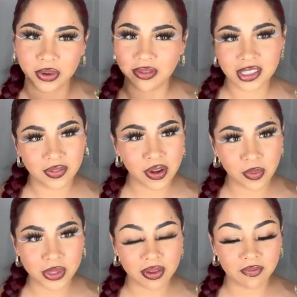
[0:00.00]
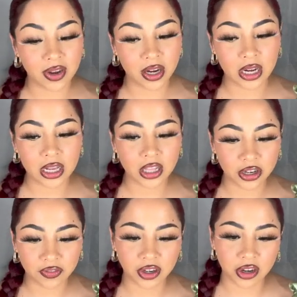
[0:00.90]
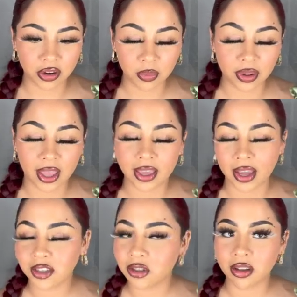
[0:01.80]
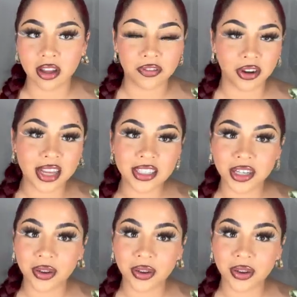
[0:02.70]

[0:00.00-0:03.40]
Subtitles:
or if this video wasn't very clear for you and you would like extra clarification,